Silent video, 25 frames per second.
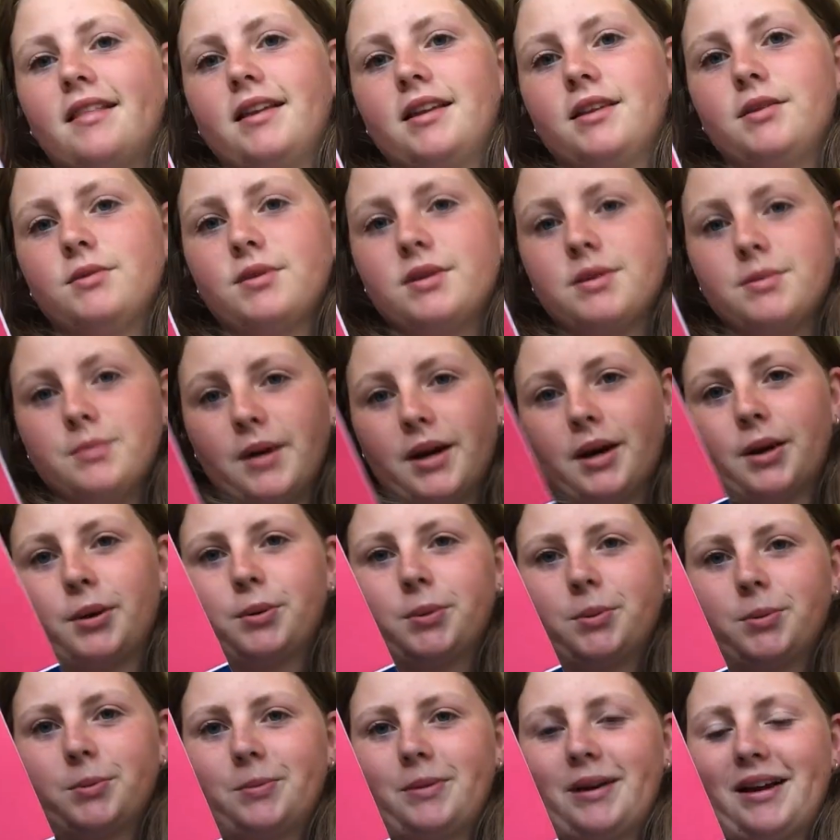this was my
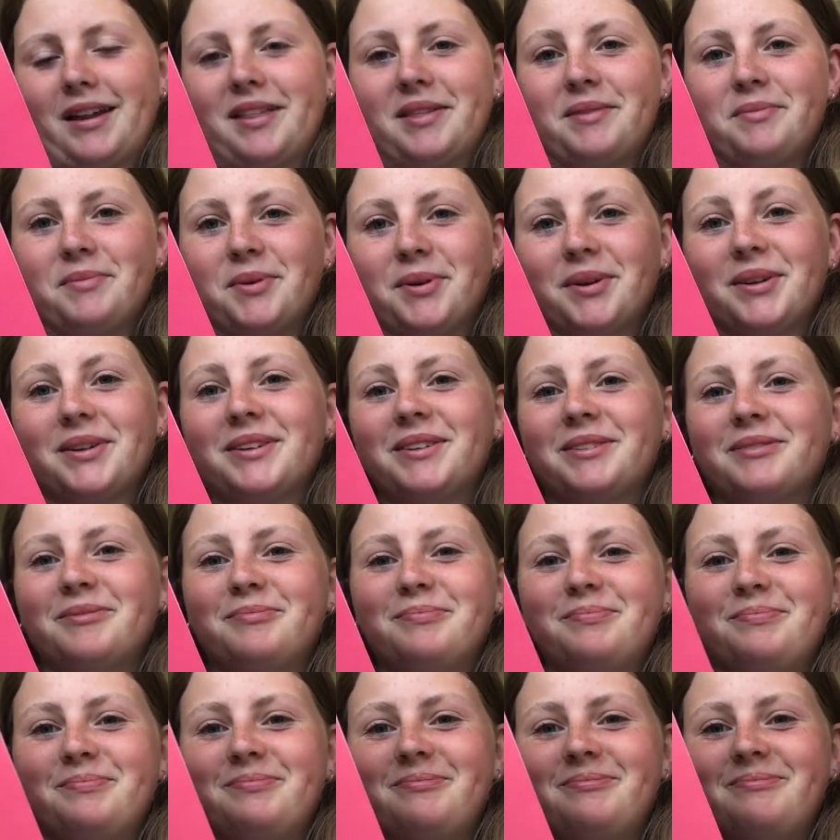old math book
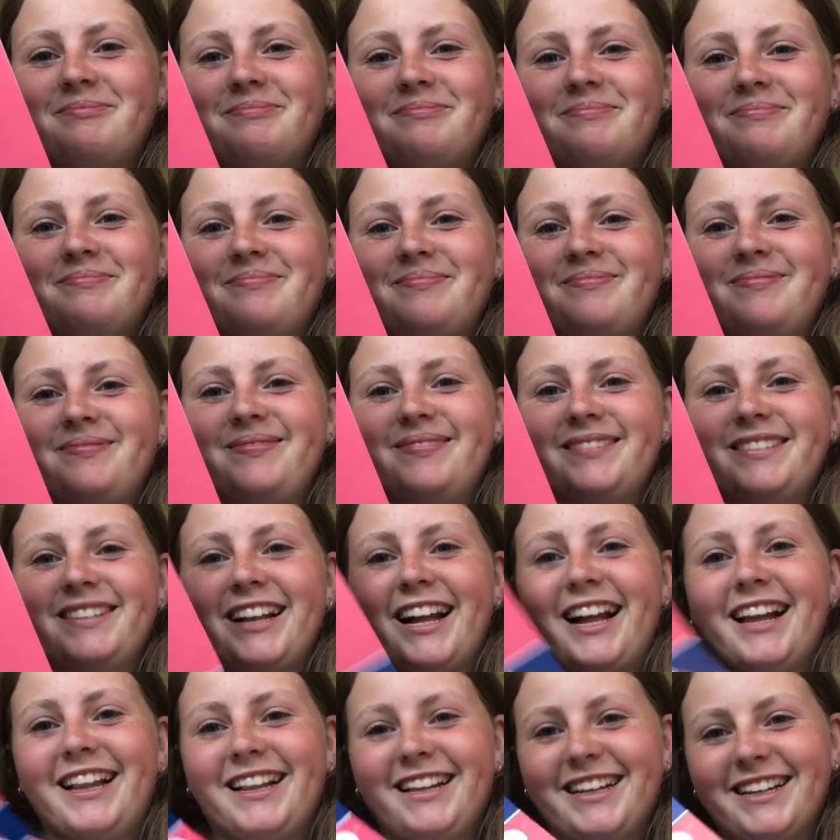
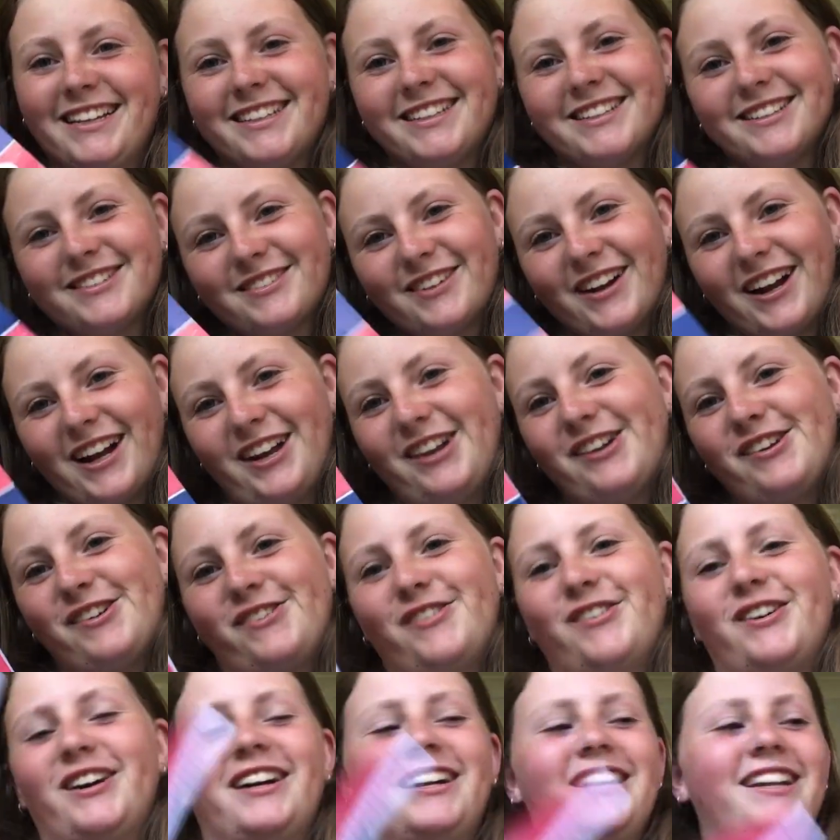and this is my new
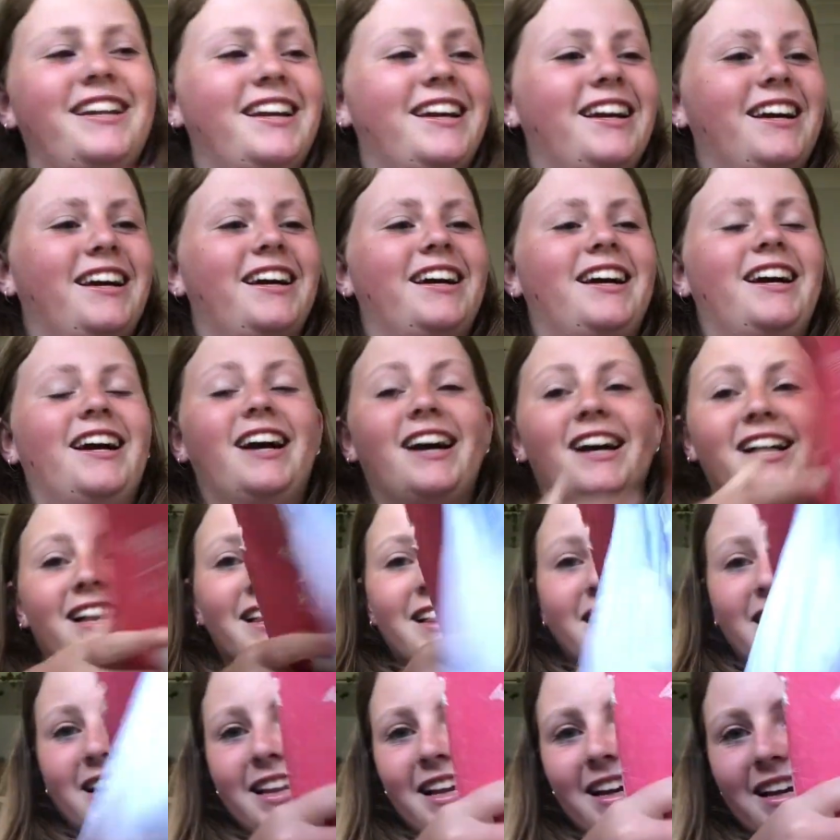one.
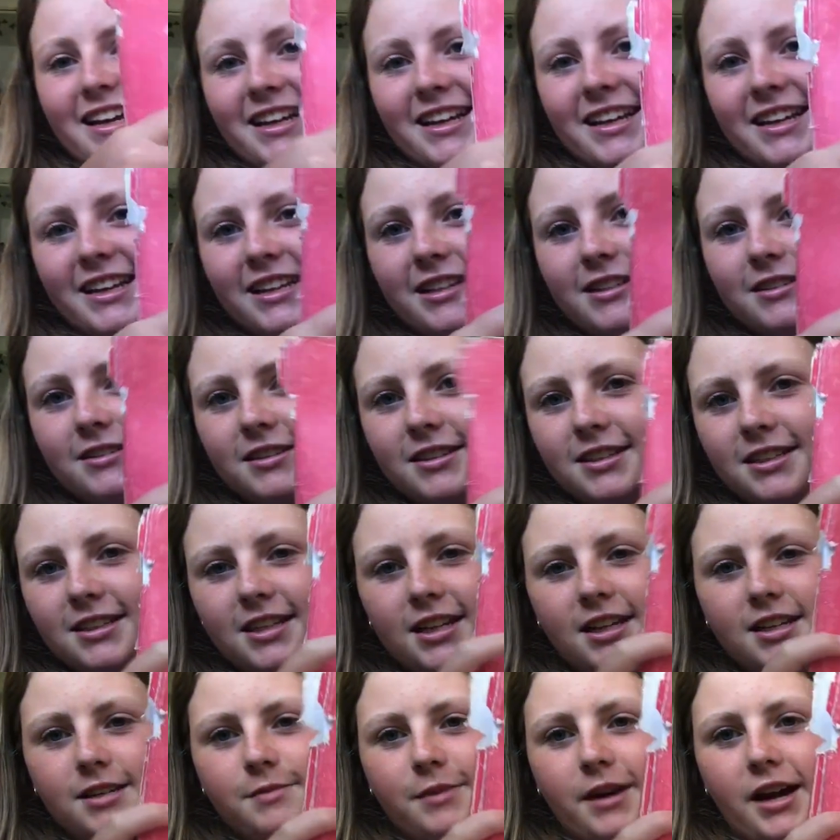Like, this one
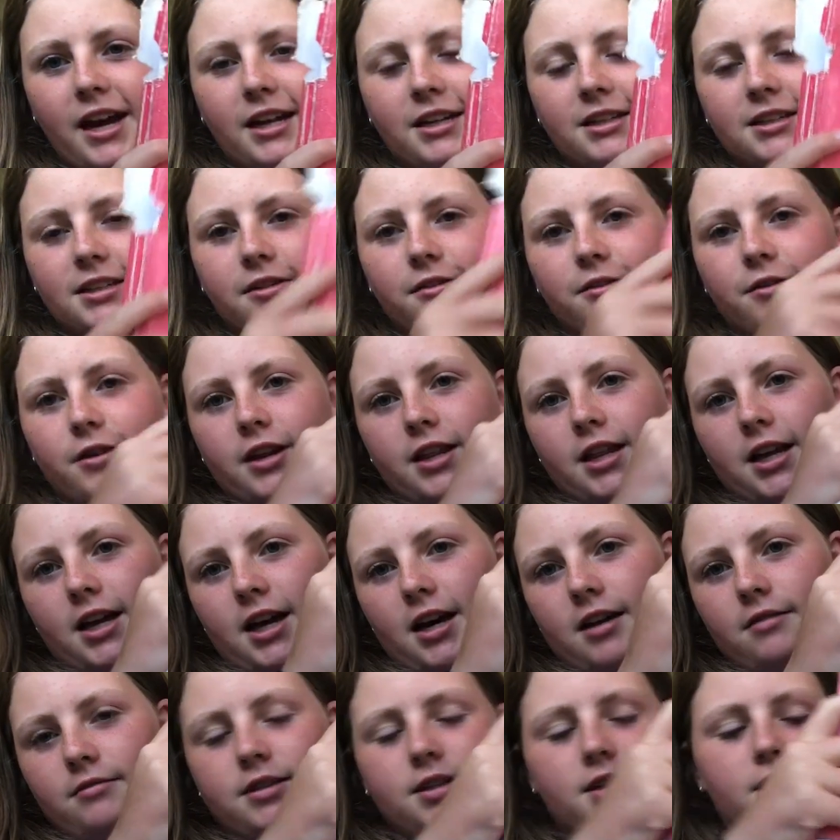has pages in there. The
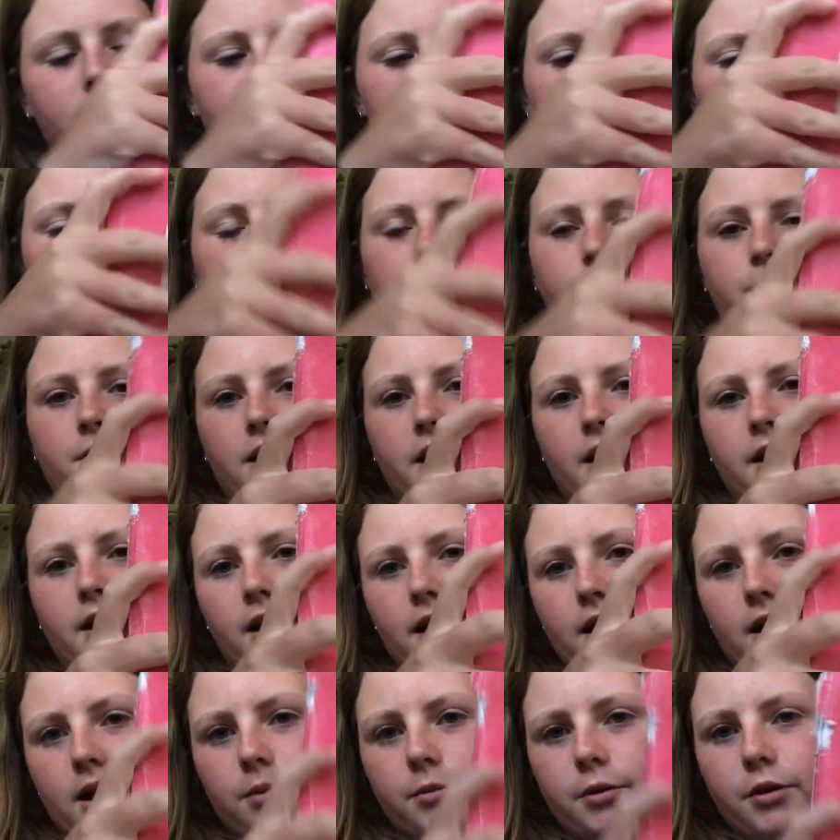cover is
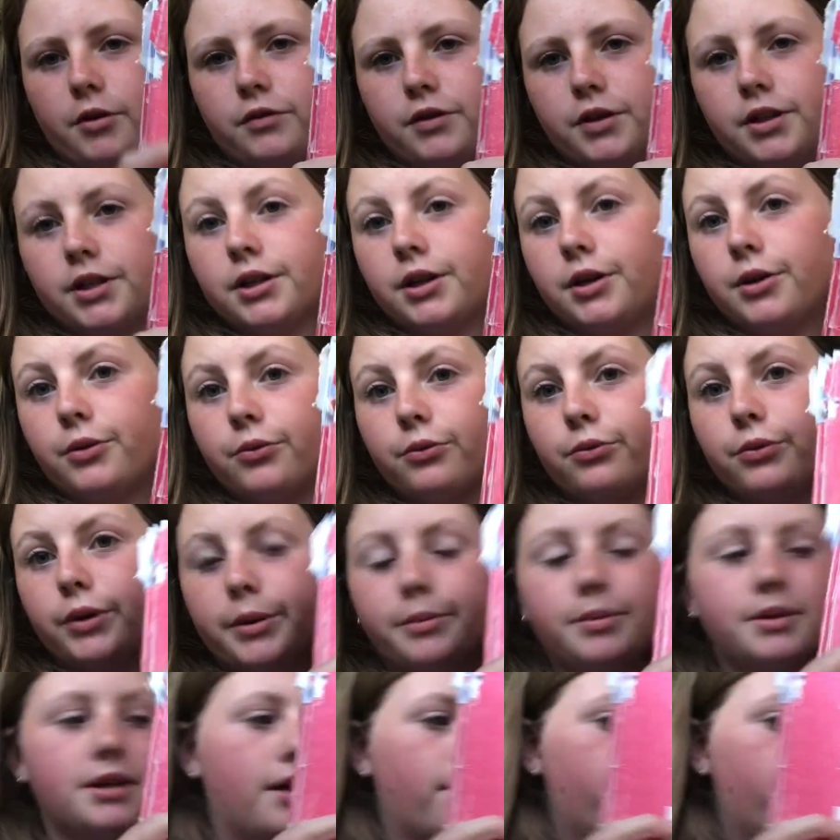completely covered. It's got rips